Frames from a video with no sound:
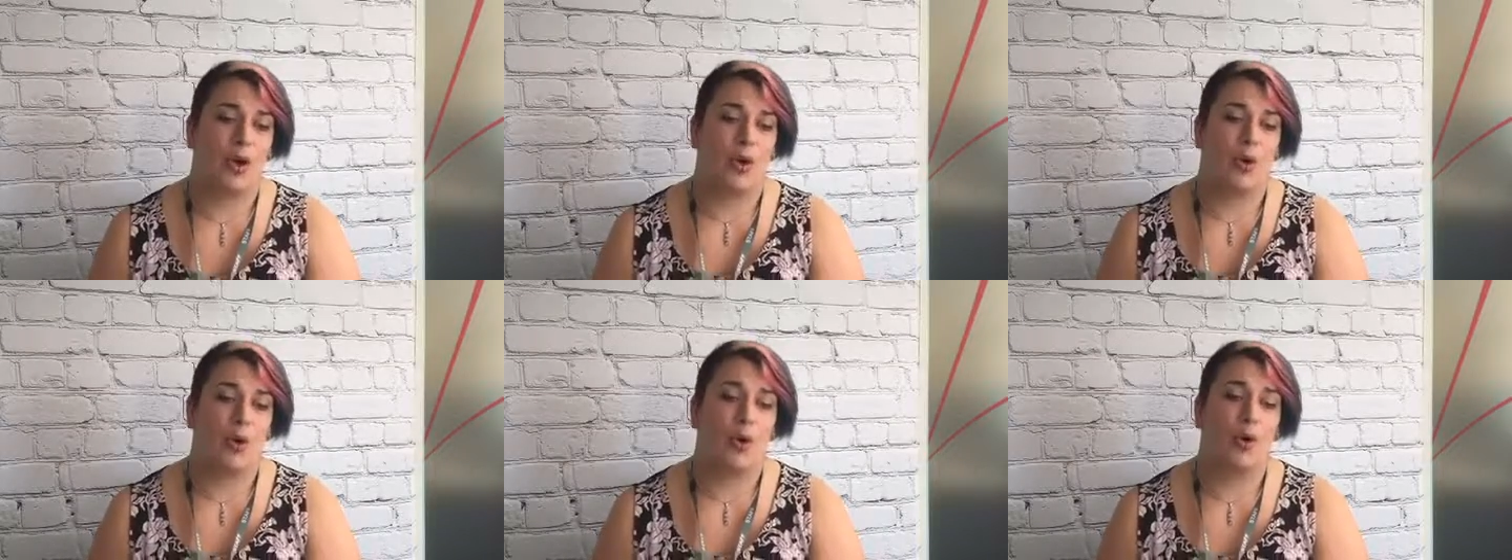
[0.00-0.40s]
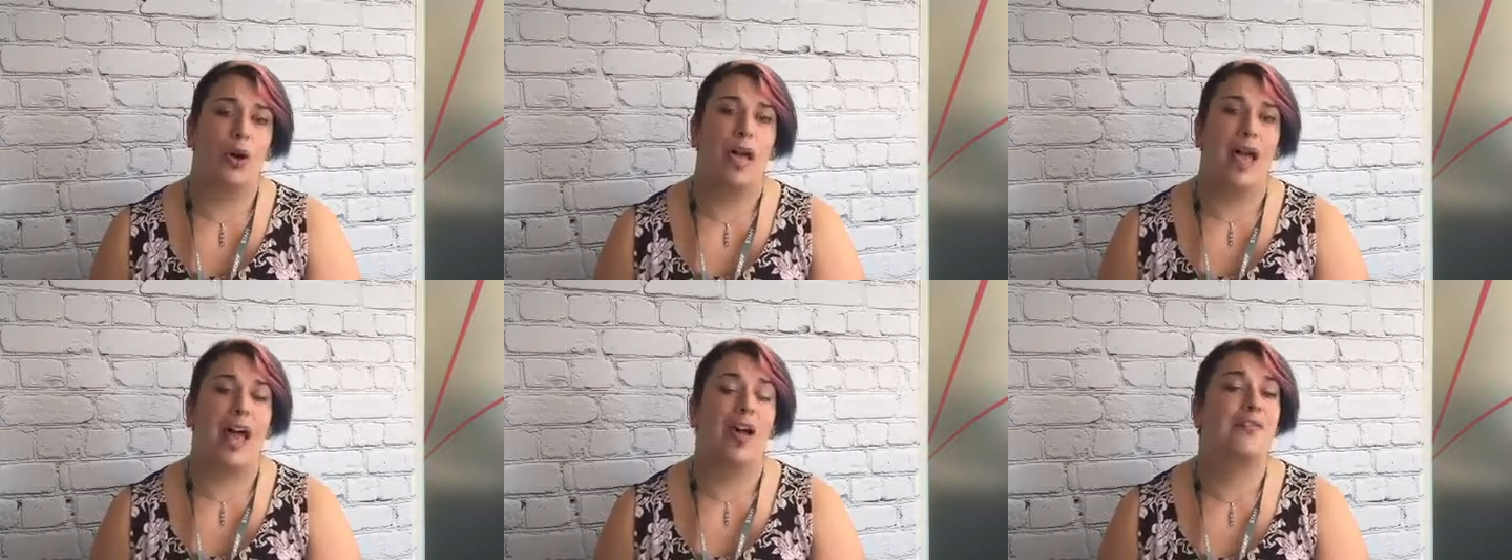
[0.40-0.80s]

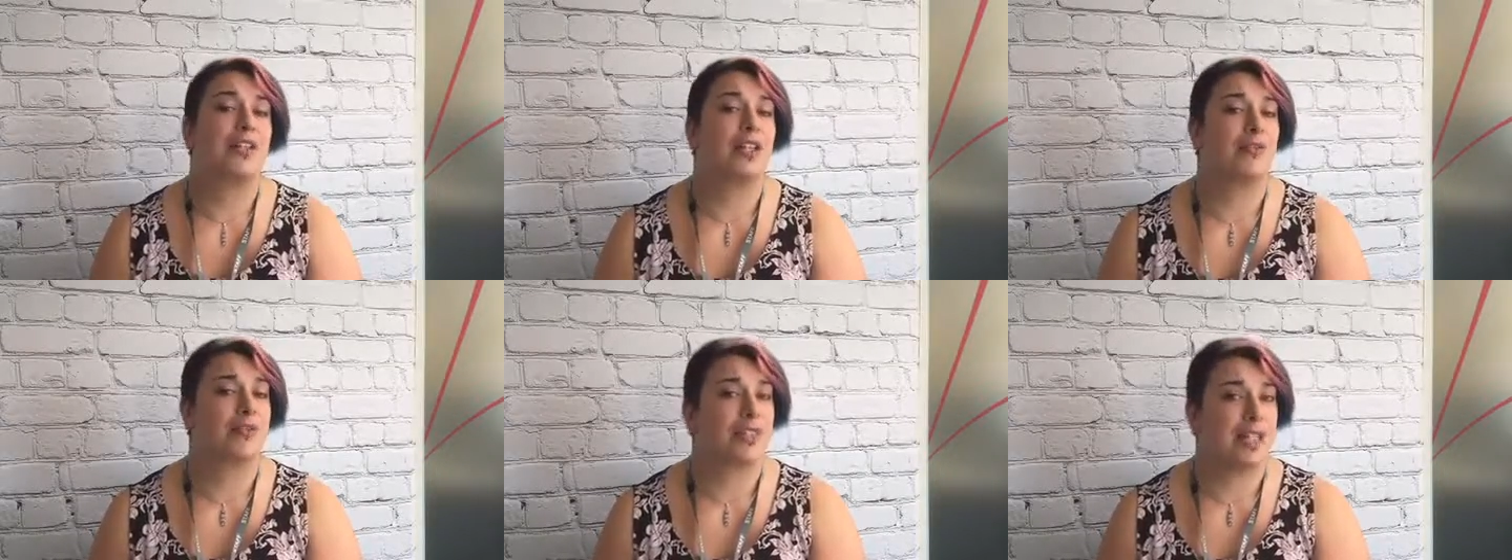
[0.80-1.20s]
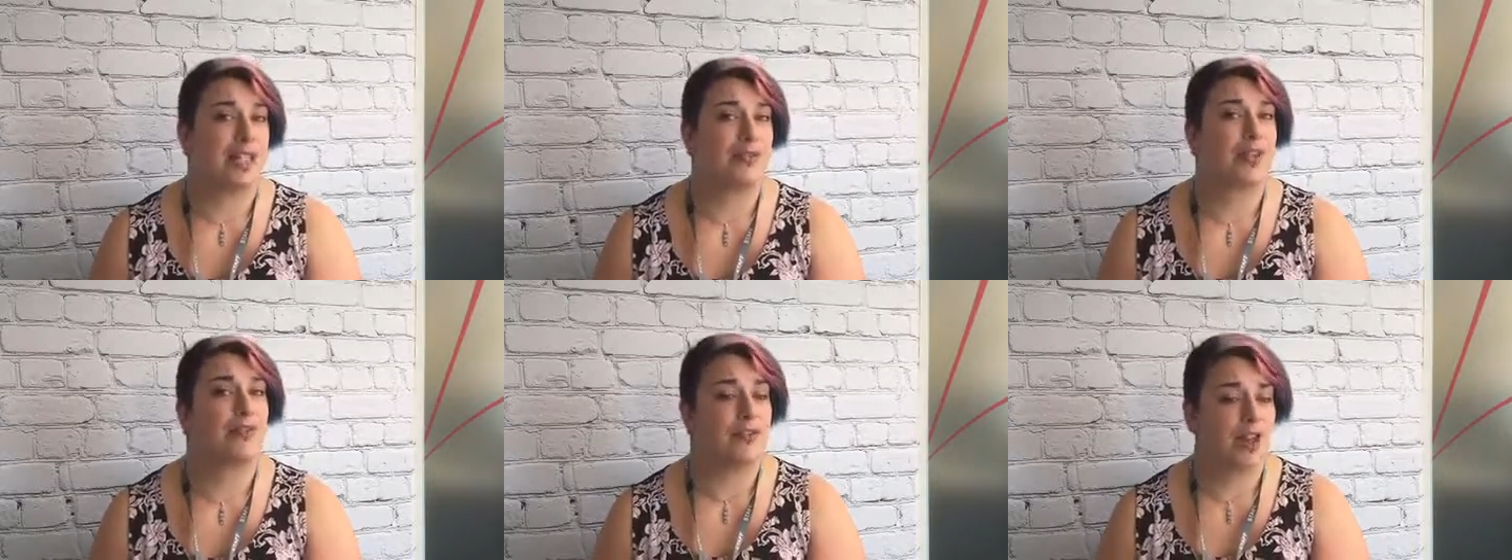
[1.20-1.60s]
or after you've
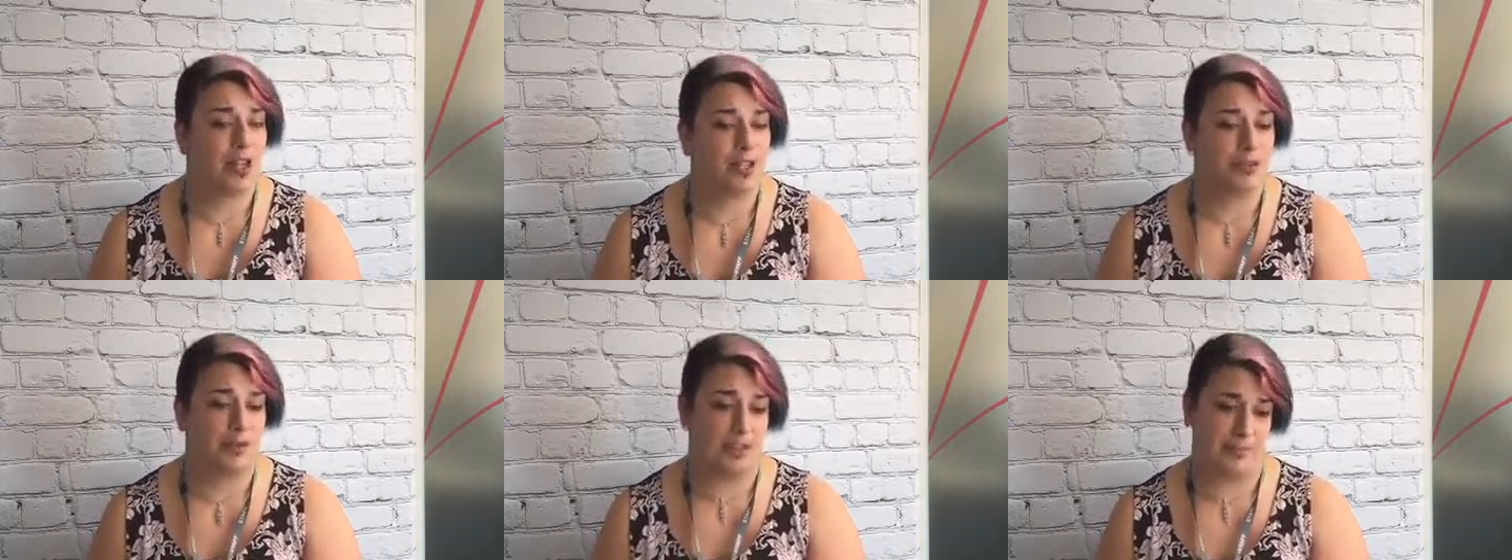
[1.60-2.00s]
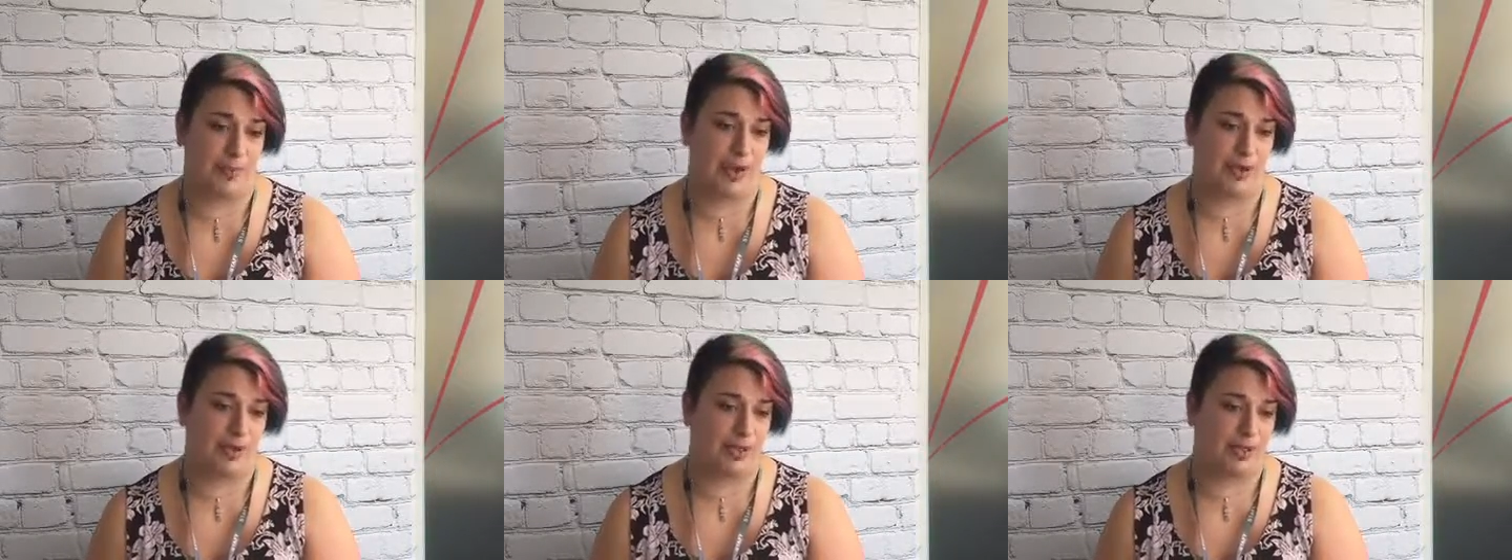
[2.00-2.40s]
received a final
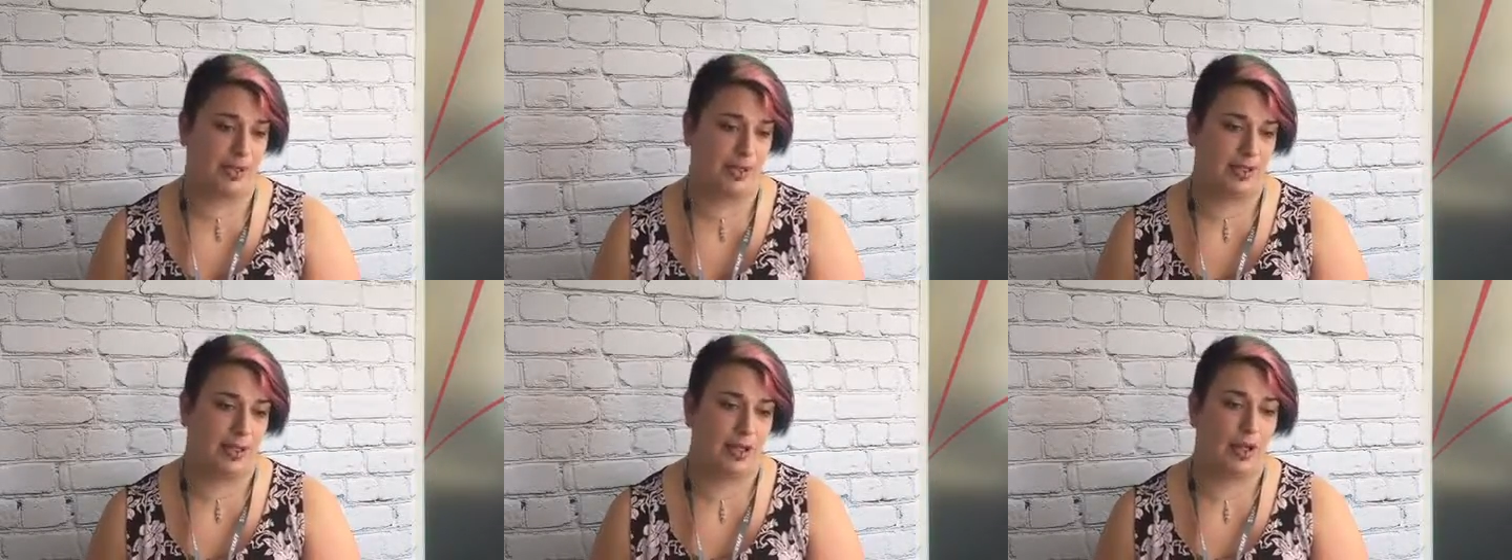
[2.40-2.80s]
response.